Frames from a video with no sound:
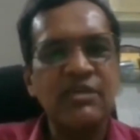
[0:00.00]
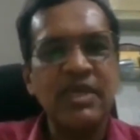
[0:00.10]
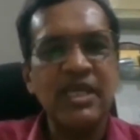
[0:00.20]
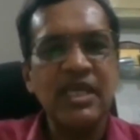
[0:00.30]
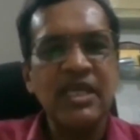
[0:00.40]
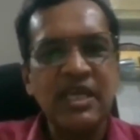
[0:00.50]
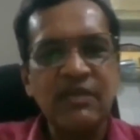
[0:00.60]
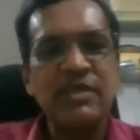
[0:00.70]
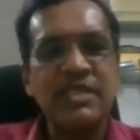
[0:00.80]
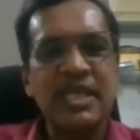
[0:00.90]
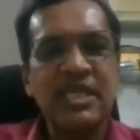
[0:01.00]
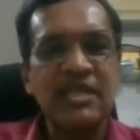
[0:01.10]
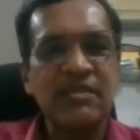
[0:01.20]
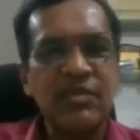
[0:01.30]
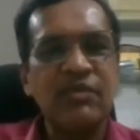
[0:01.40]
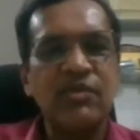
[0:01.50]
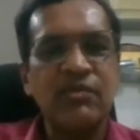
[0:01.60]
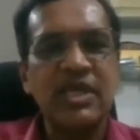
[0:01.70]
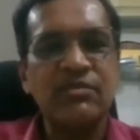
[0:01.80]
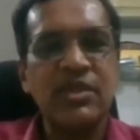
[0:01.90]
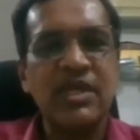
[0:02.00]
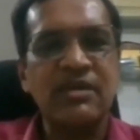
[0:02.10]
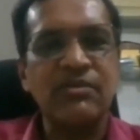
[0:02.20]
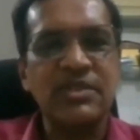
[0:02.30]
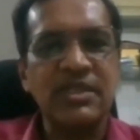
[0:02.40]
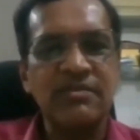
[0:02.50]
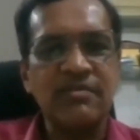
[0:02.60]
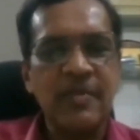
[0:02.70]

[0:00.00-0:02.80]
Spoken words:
need to be investigated before we come to the conclusion.